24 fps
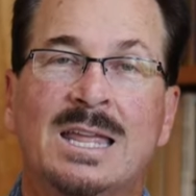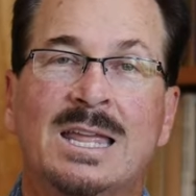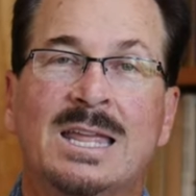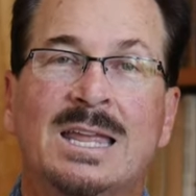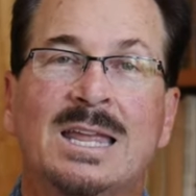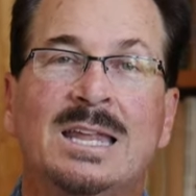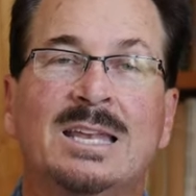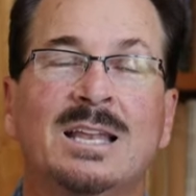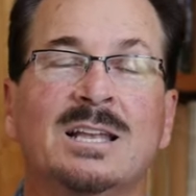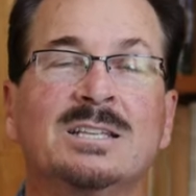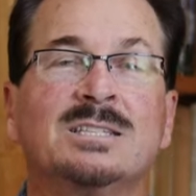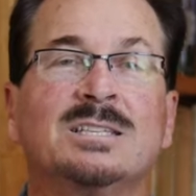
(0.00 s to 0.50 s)

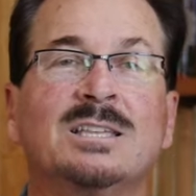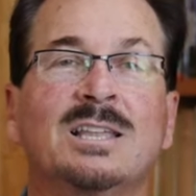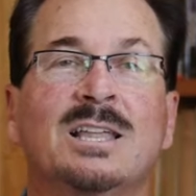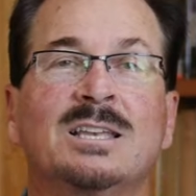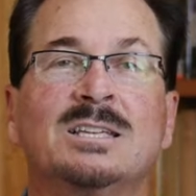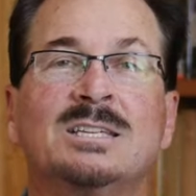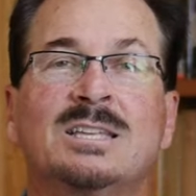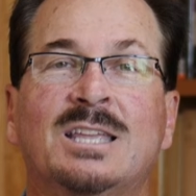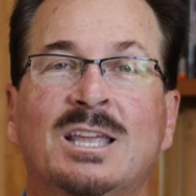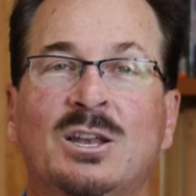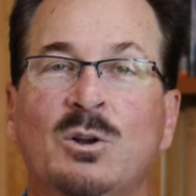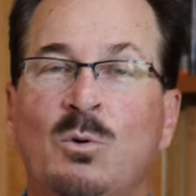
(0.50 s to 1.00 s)
He doesn't let
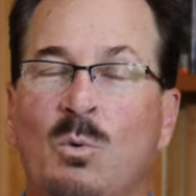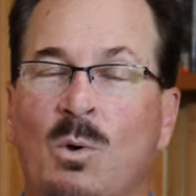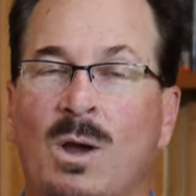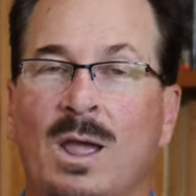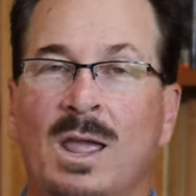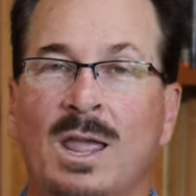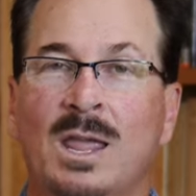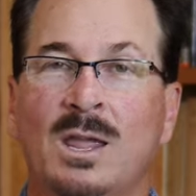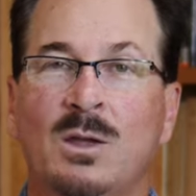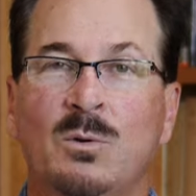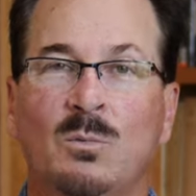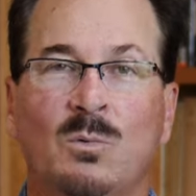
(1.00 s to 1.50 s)
us get
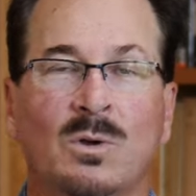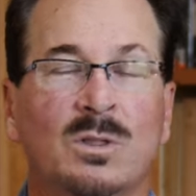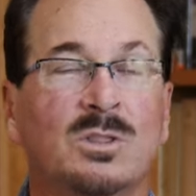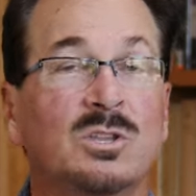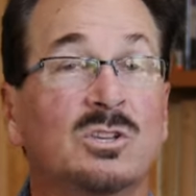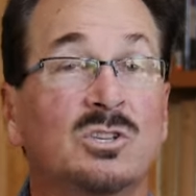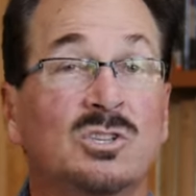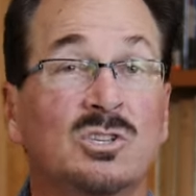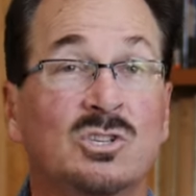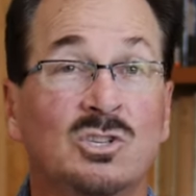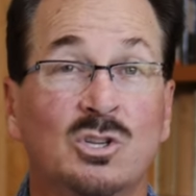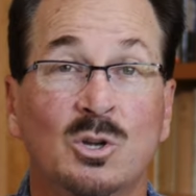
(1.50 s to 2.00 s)
away with
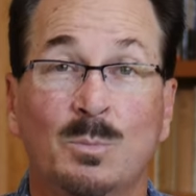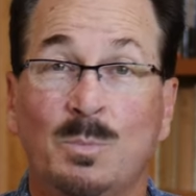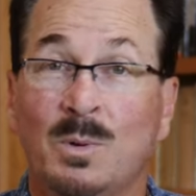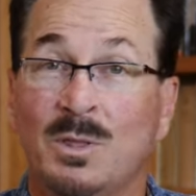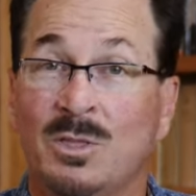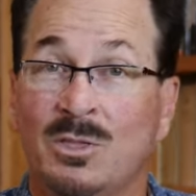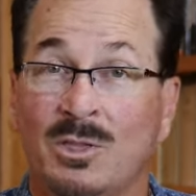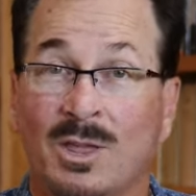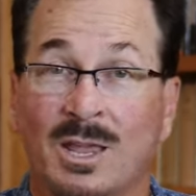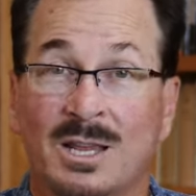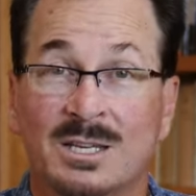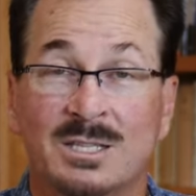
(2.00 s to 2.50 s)
stupid
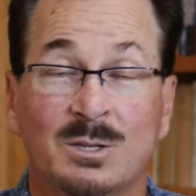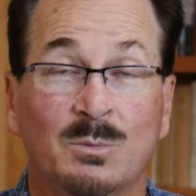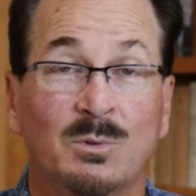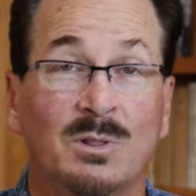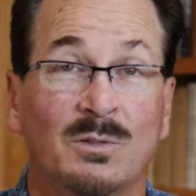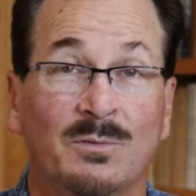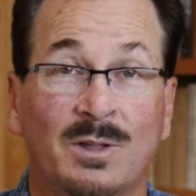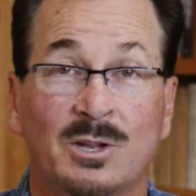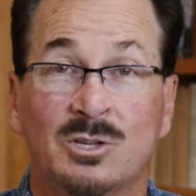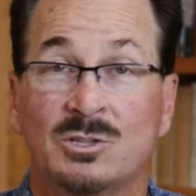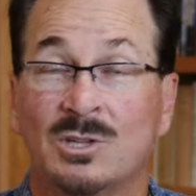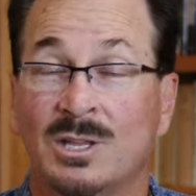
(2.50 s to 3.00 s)
things that will
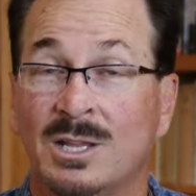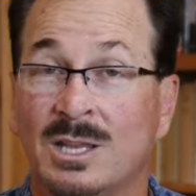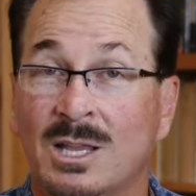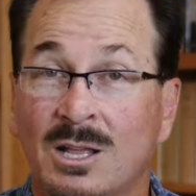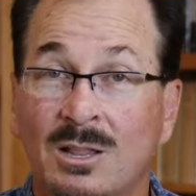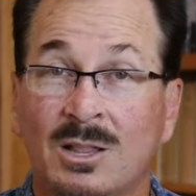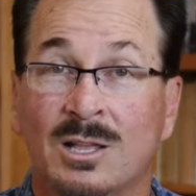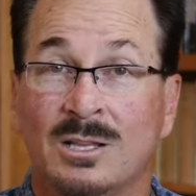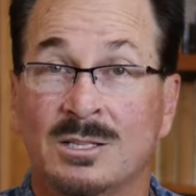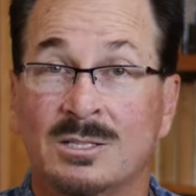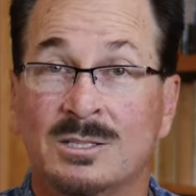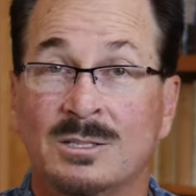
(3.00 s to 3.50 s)
eventually kill
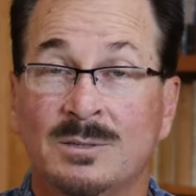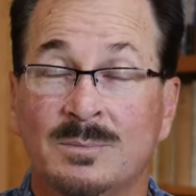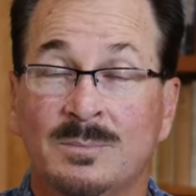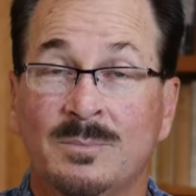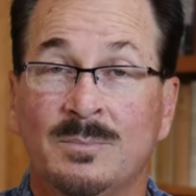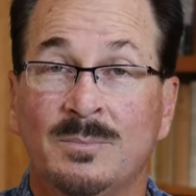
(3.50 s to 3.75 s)
us.